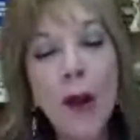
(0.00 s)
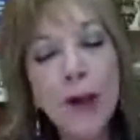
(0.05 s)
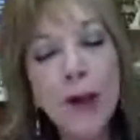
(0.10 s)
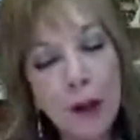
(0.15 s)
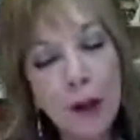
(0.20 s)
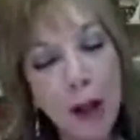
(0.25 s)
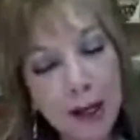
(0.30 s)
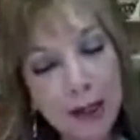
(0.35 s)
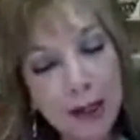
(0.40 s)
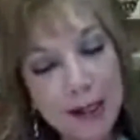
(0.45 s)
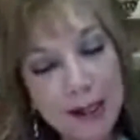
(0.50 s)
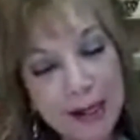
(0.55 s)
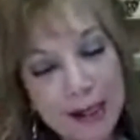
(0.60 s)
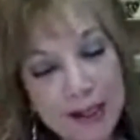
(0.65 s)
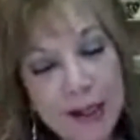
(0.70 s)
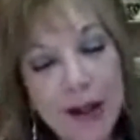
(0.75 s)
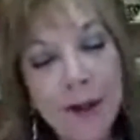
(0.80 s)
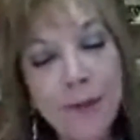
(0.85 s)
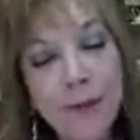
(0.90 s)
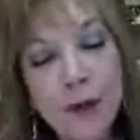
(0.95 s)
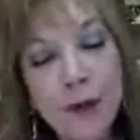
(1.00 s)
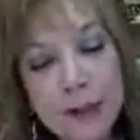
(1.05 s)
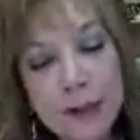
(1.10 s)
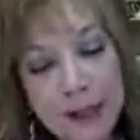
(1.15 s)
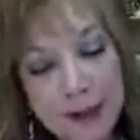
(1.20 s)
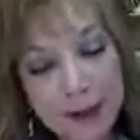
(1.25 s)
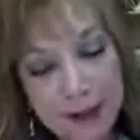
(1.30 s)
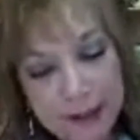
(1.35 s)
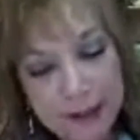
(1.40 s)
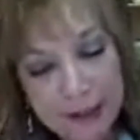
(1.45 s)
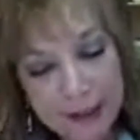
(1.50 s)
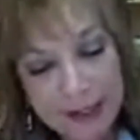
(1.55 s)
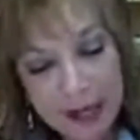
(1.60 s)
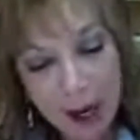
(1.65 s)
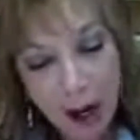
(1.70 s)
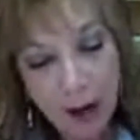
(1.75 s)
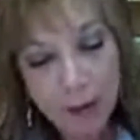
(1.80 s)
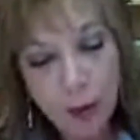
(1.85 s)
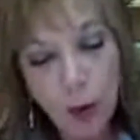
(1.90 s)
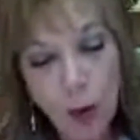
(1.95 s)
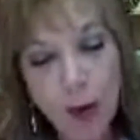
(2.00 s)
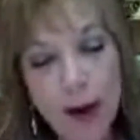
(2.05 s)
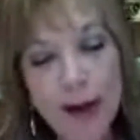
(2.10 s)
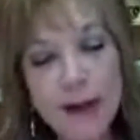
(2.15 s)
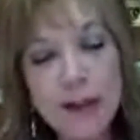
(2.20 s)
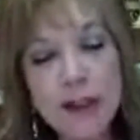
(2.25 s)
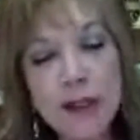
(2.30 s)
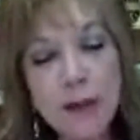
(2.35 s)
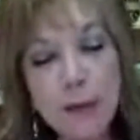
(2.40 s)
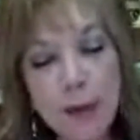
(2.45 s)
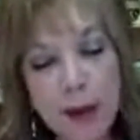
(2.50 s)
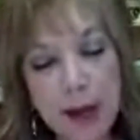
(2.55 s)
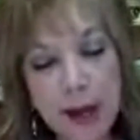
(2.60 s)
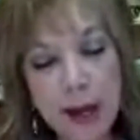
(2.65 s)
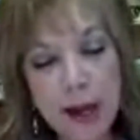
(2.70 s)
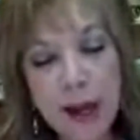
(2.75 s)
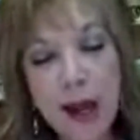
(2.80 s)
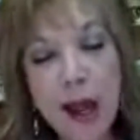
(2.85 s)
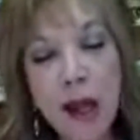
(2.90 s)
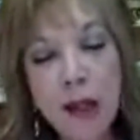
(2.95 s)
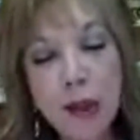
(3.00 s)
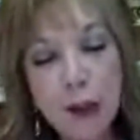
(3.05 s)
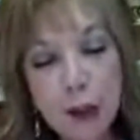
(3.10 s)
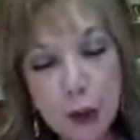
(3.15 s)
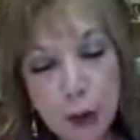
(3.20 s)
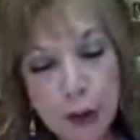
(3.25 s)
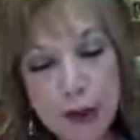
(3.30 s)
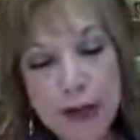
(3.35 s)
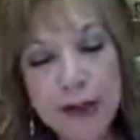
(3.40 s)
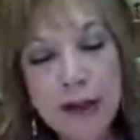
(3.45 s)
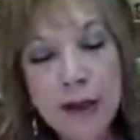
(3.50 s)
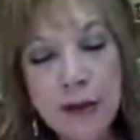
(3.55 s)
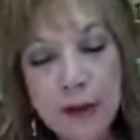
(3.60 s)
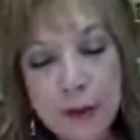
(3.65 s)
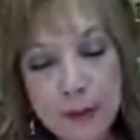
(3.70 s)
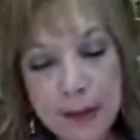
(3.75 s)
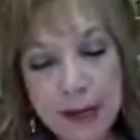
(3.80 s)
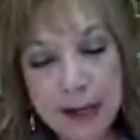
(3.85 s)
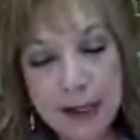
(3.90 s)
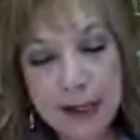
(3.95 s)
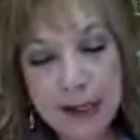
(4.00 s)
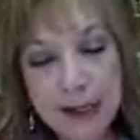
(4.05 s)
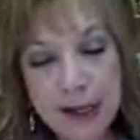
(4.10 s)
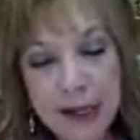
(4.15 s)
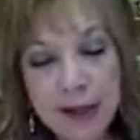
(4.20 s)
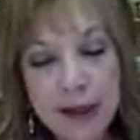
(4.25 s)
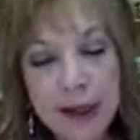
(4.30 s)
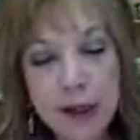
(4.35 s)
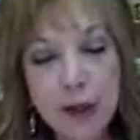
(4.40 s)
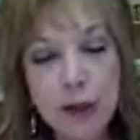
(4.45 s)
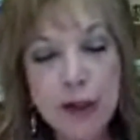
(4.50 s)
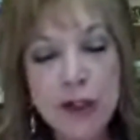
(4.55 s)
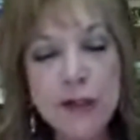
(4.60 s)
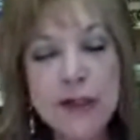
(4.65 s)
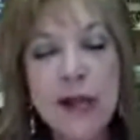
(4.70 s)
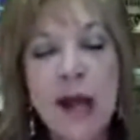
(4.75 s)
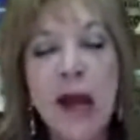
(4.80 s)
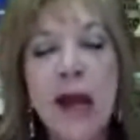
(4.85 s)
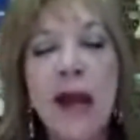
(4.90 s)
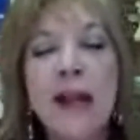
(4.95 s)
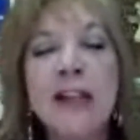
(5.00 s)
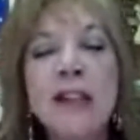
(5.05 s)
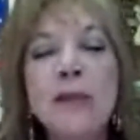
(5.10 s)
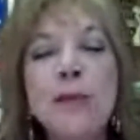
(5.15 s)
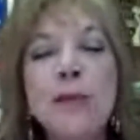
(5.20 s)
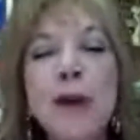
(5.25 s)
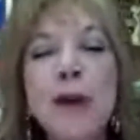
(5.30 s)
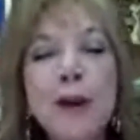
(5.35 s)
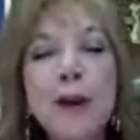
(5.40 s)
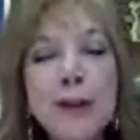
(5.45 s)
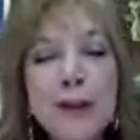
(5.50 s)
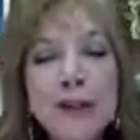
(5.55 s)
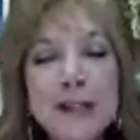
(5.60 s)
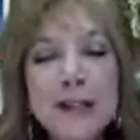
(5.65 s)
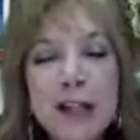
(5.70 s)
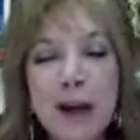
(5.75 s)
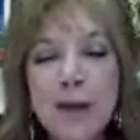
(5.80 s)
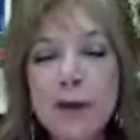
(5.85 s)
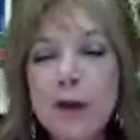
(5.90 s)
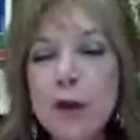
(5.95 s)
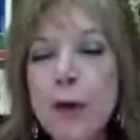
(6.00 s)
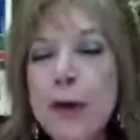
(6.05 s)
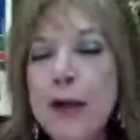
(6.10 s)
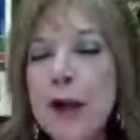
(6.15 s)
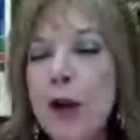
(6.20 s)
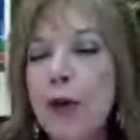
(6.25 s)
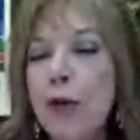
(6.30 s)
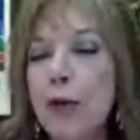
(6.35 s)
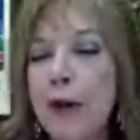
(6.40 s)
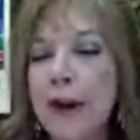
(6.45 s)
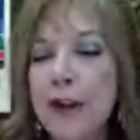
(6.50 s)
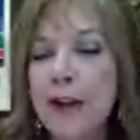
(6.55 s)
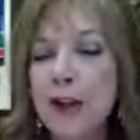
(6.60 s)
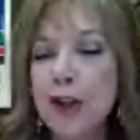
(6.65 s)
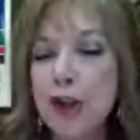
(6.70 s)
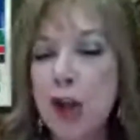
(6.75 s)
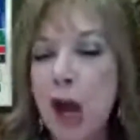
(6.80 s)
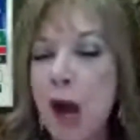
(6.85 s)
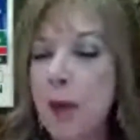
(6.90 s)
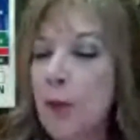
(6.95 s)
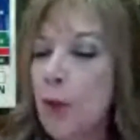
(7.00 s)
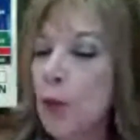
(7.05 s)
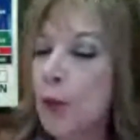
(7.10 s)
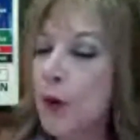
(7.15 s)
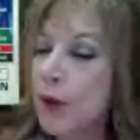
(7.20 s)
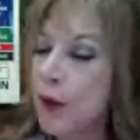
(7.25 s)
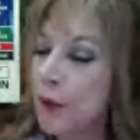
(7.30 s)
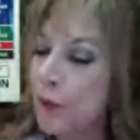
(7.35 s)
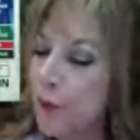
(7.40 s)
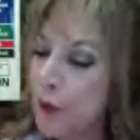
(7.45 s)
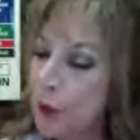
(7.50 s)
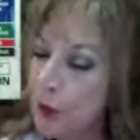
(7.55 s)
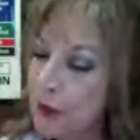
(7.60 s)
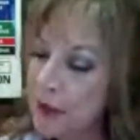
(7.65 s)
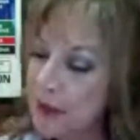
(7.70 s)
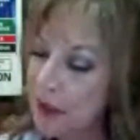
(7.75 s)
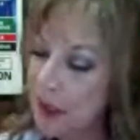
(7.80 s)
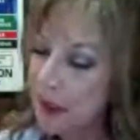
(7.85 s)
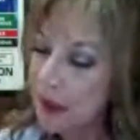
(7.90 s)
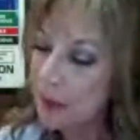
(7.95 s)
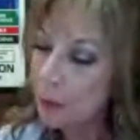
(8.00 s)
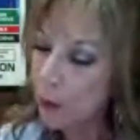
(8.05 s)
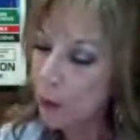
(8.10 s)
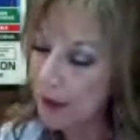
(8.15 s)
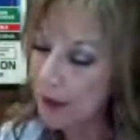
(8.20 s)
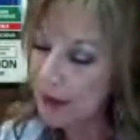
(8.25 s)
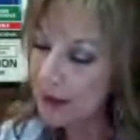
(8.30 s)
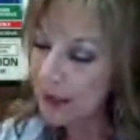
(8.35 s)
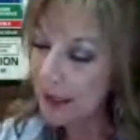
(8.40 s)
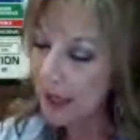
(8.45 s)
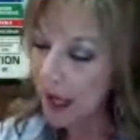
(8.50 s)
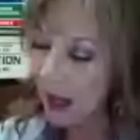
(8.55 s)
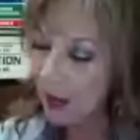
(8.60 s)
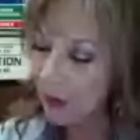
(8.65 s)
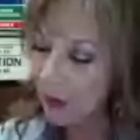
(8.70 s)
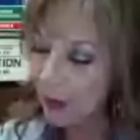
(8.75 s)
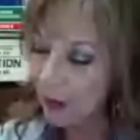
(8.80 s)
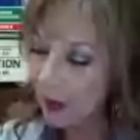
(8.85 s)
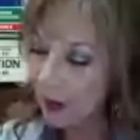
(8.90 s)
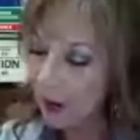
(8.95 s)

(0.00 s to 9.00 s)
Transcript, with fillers: When you lock it in, you say, This is how I'm going to be during the meeting. And then you just experience yourself doing a great job with your fingers pressed together.